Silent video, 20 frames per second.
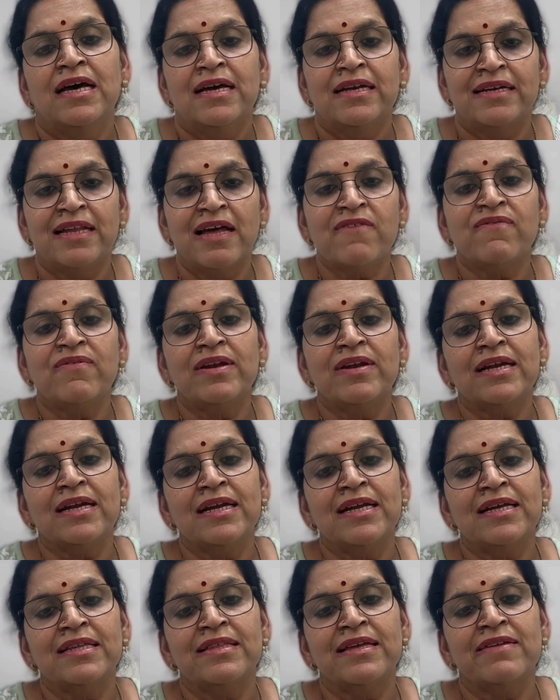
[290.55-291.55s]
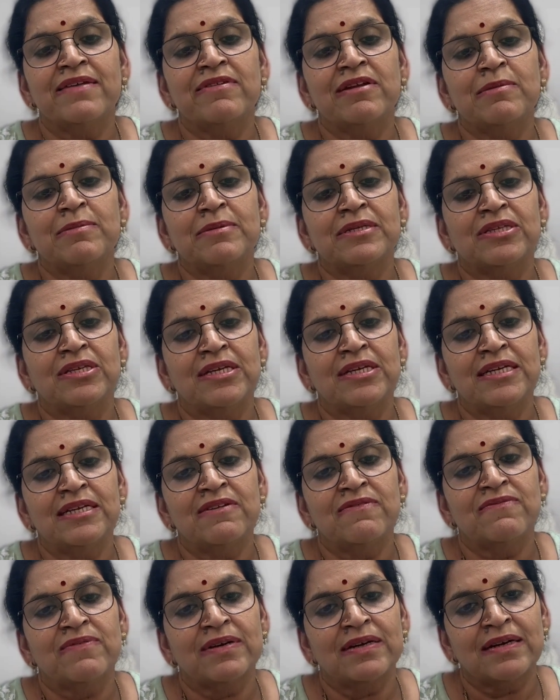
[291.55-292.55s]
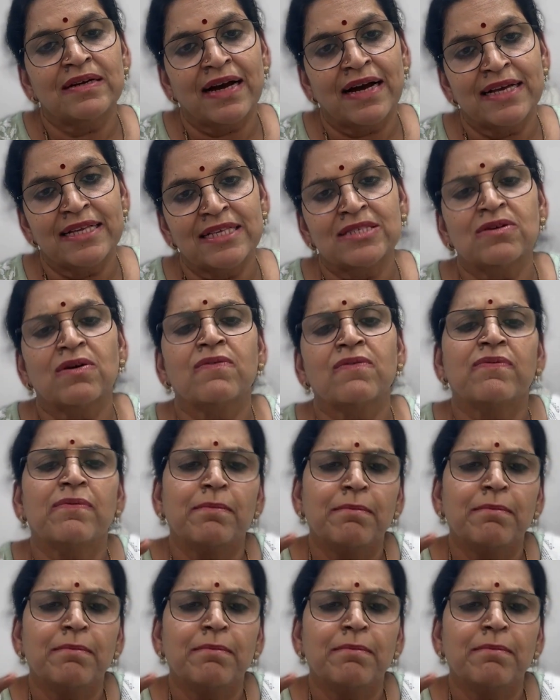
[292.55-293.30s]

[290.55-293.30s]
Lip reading: Definitely, there will be 3 different kinds of